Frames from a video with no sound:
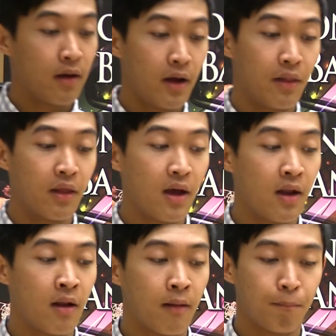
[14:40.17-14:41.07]
And
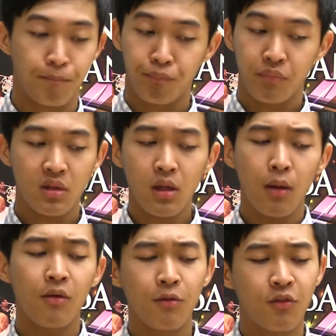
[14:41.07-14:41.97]
then
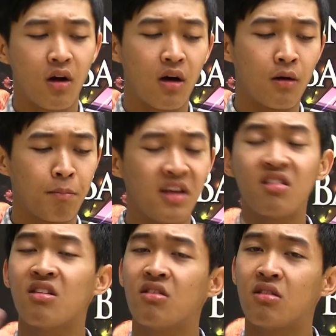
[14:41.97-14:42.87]

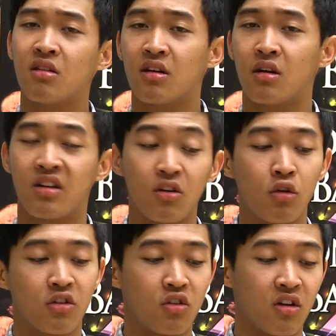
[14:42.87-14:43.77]
pieces, a technical
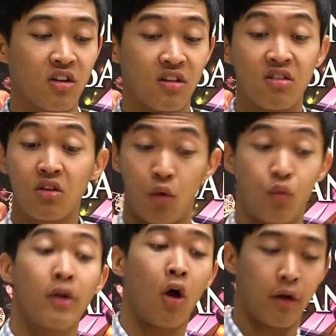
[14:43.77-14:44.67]
exercise like this could
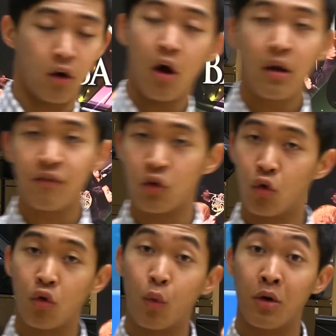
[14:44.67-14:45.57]
run on and on if you don't
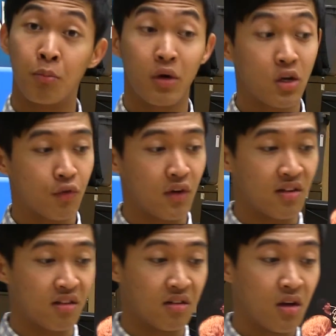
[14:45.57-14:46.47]
know where to break your
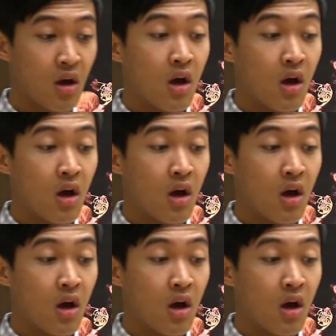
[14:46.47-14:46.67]
phrases.